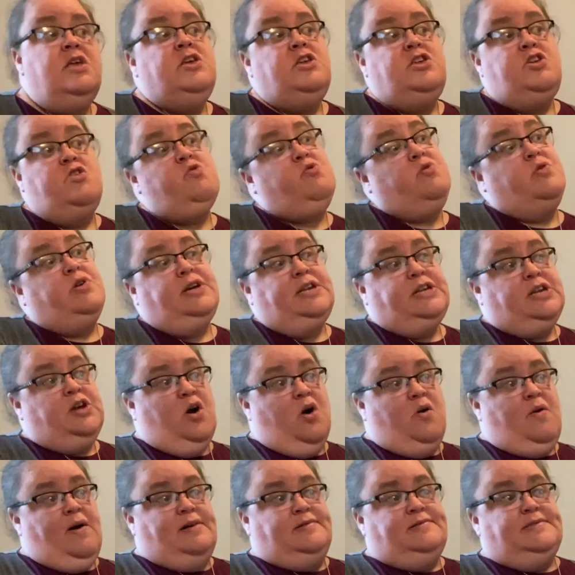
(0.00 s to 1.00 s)
You could
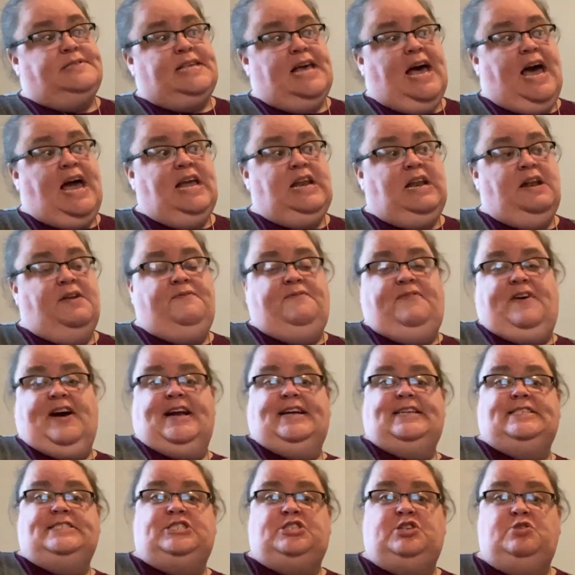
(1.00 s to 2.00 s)
go outside and
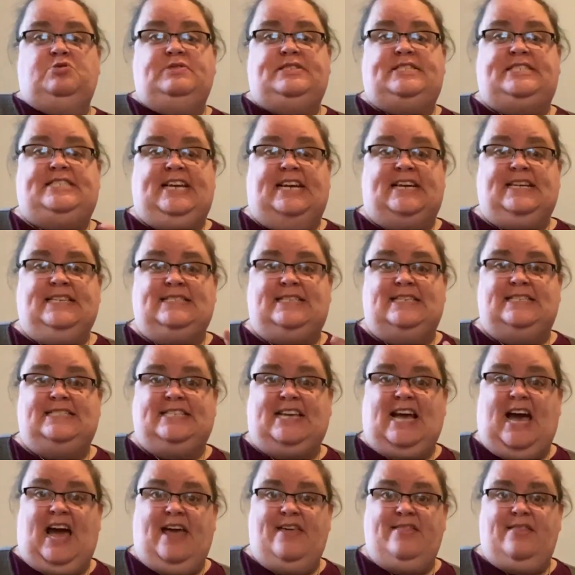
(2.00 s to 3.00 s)
find two sticks and
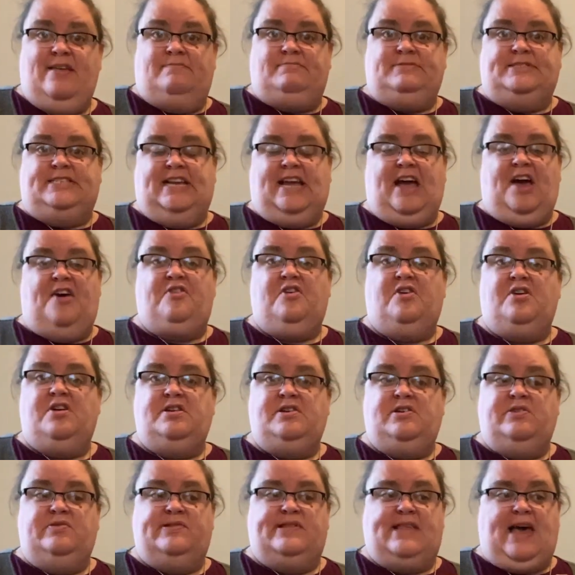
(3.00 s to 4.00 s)
tie them together
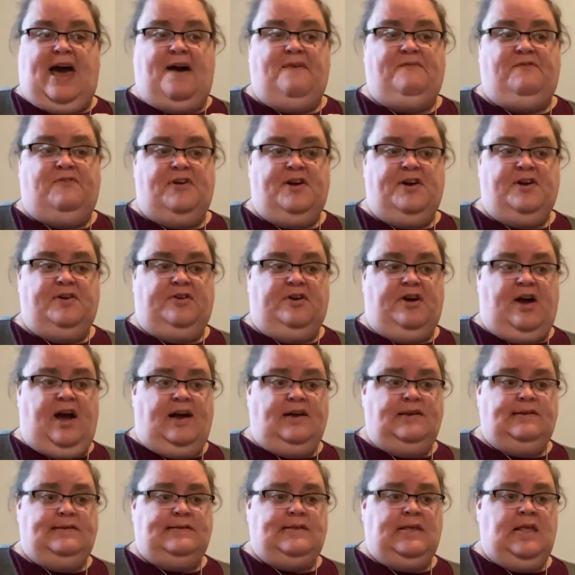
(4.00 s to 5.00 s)
and use that for a
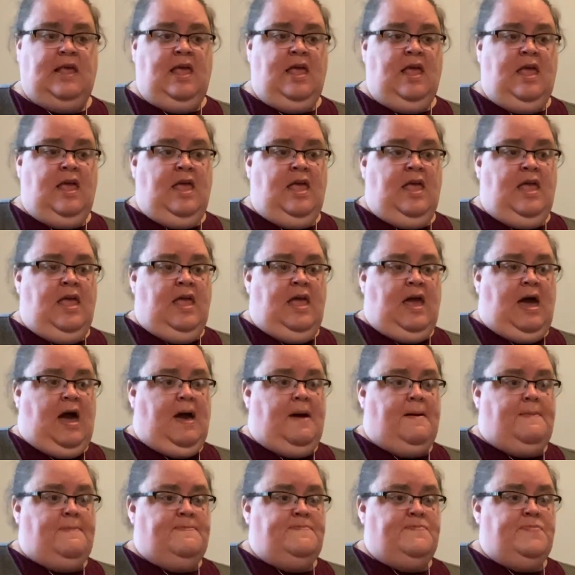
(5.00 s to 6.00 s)
cross.
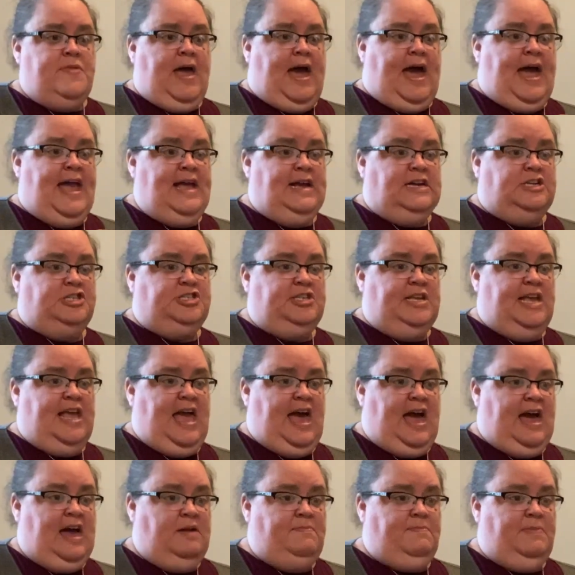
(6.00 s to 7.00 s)
I actually
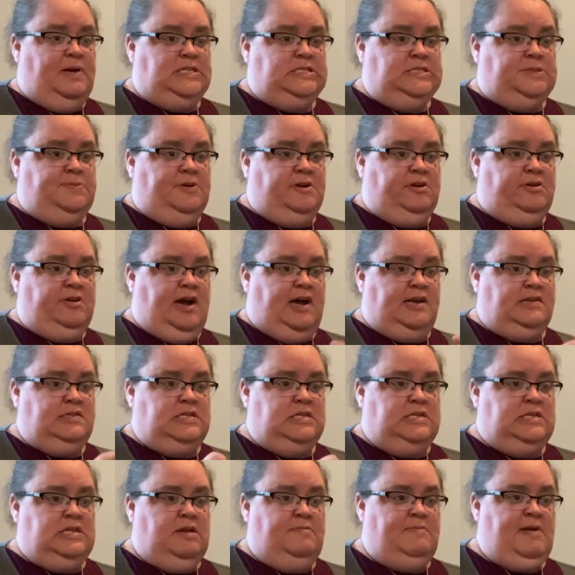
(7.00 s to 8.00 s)
had multiple
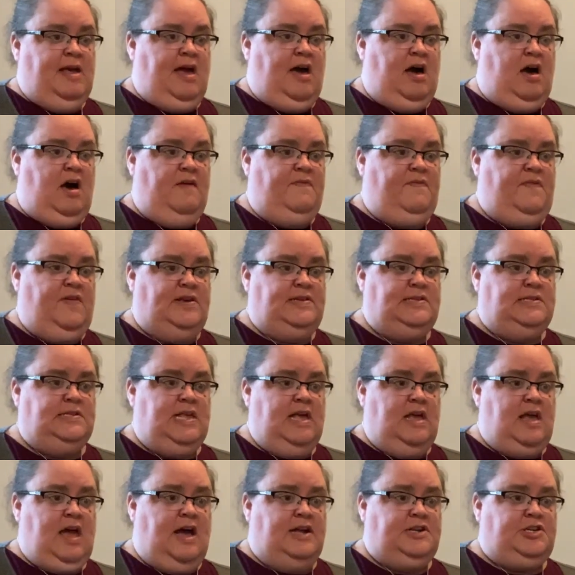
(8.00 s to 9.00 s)
crosses in my office
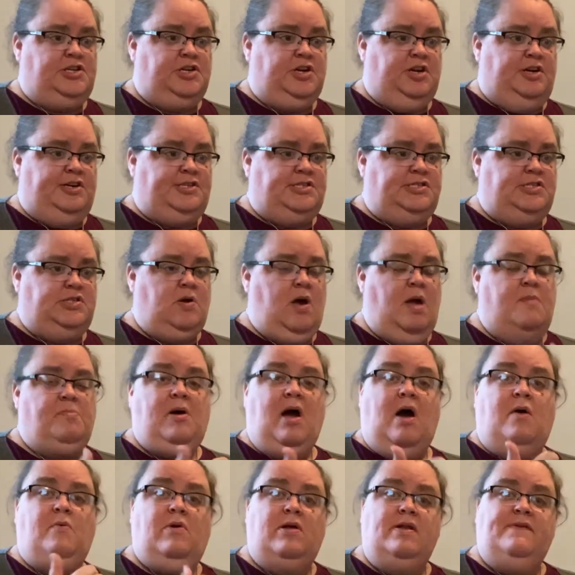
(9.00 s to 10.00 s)
at church, so I
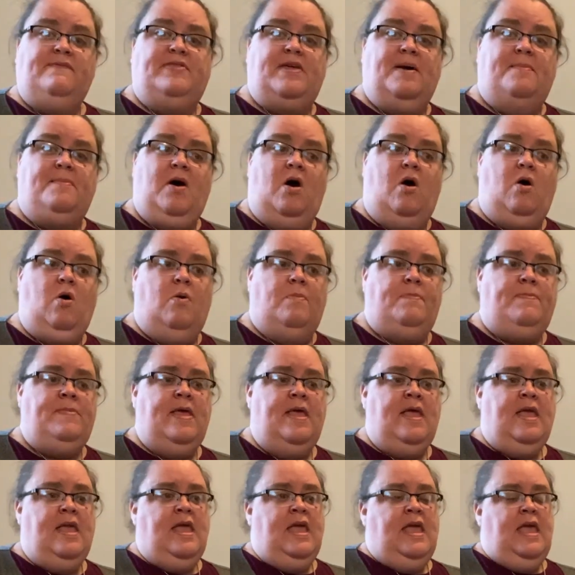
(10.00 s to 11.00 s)
brought one of them home,
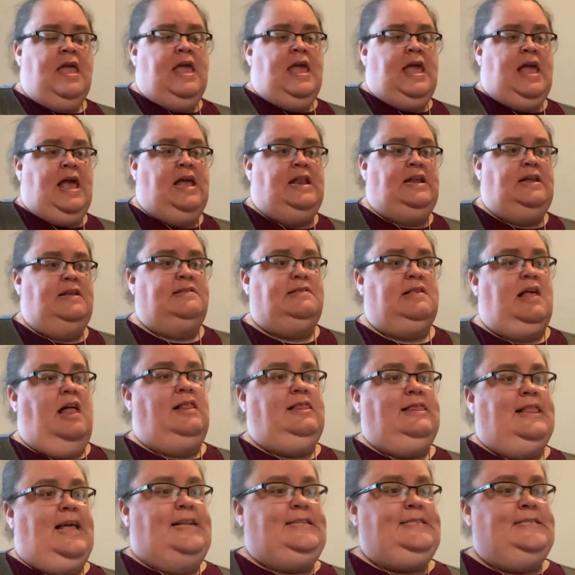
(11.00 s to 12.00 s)
and it's a
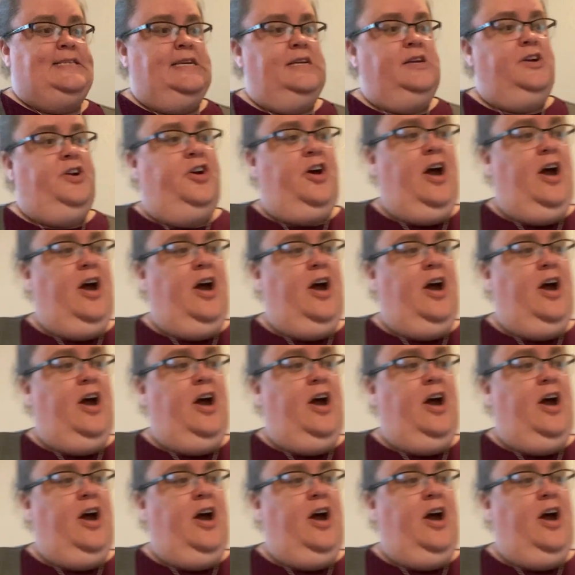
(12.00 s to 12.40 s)
Lenten